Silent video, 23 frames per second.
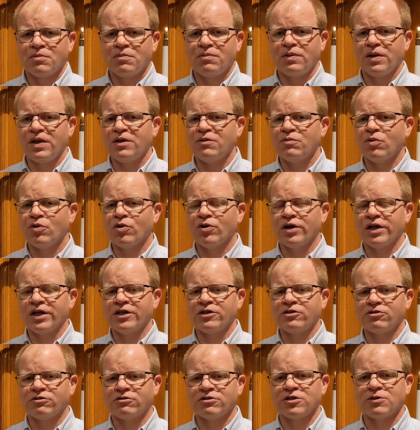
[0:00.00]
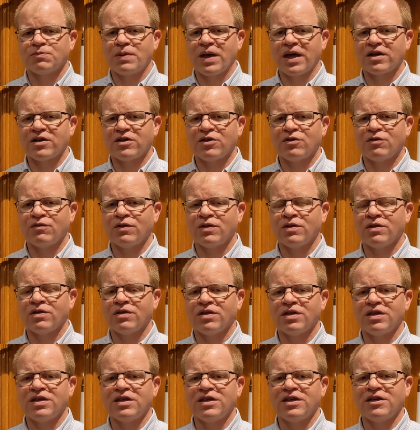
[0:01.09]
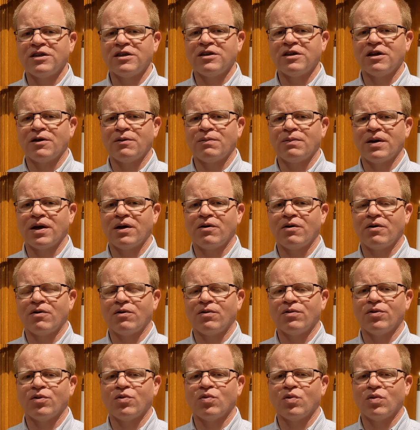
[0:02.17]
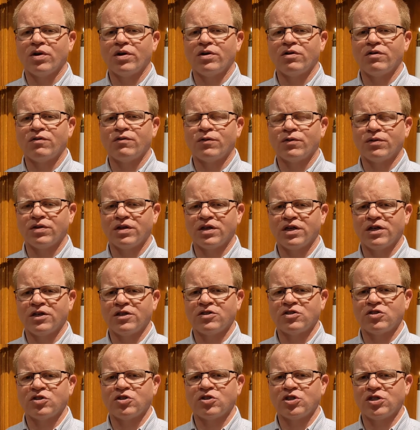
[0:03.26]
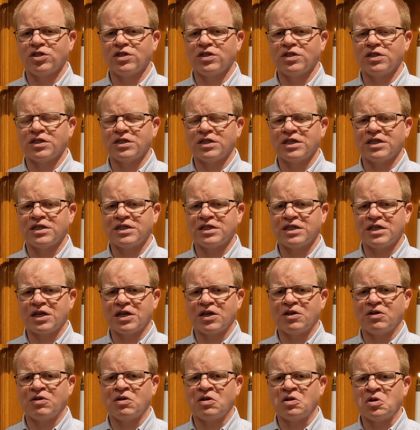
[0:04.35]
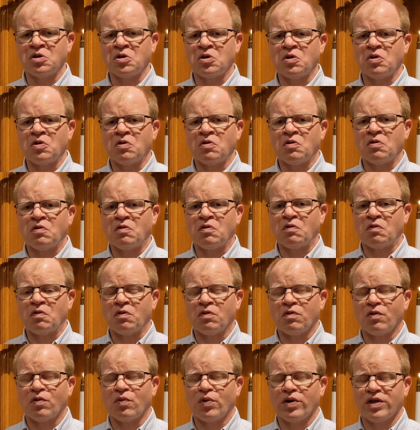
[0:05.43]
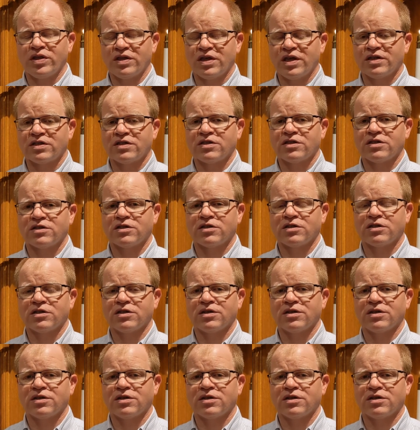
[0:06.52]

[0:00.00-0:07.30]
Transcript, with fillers: being more introspective and thinking about all the wonderful things Jesus has done with us